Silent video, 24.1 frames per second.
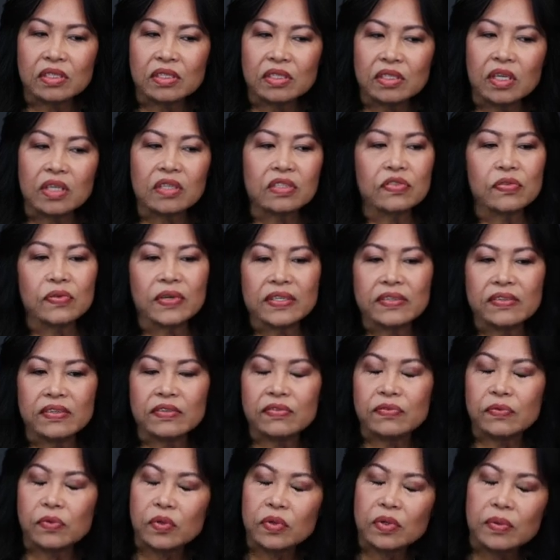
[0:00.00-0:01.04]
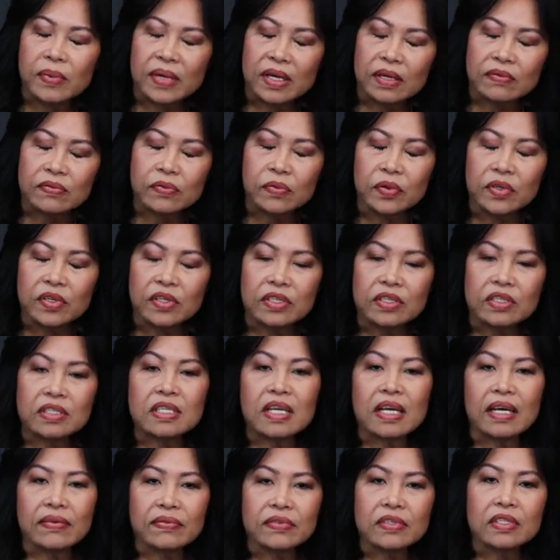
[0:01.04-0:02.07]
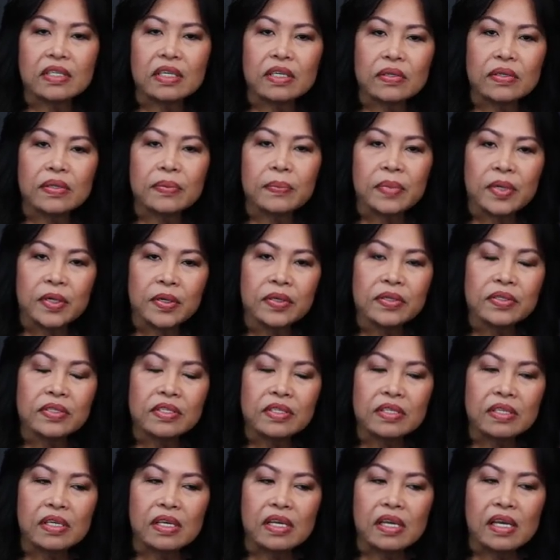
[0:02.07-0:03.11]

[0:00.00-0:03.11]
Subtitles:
not 5 years, about 4 years after I was burned.